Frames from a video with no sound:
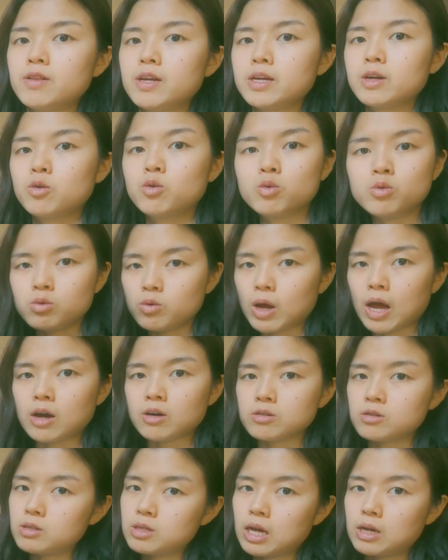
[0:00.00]
like
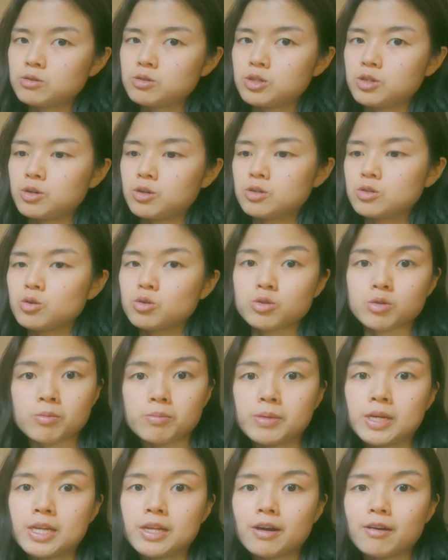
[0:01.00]
how's your social
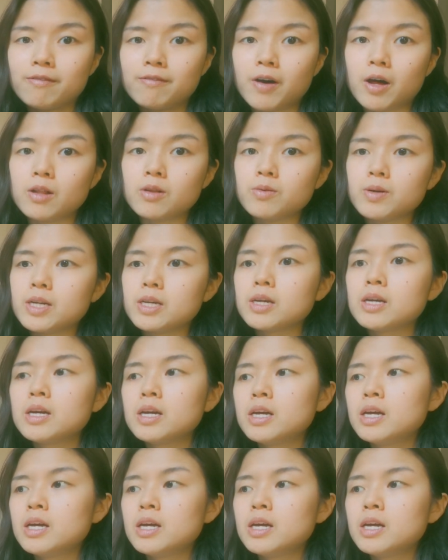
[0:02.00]
media following?